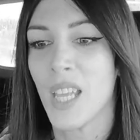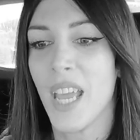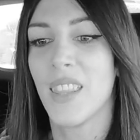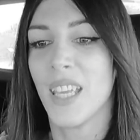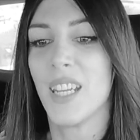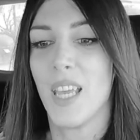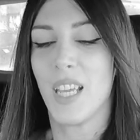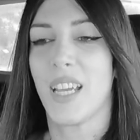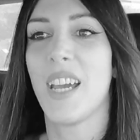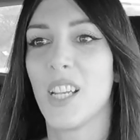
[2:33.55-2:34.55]
And then
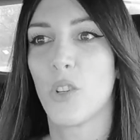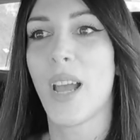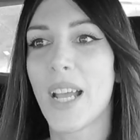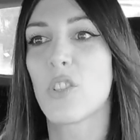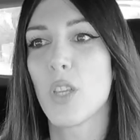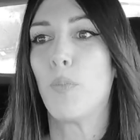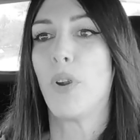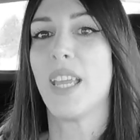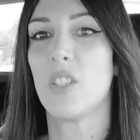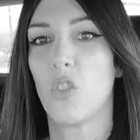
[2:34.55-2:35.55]
it kind of gradually
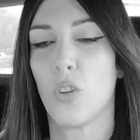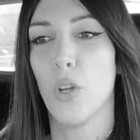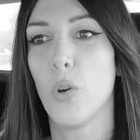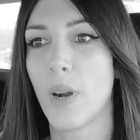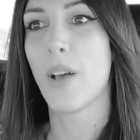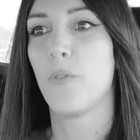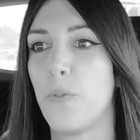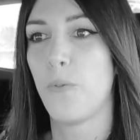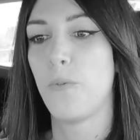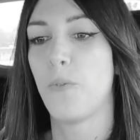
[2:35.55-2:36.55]
breaks through around
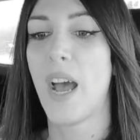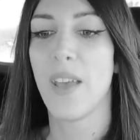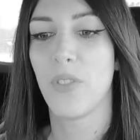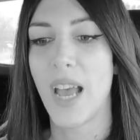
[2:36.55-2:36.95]
5,000,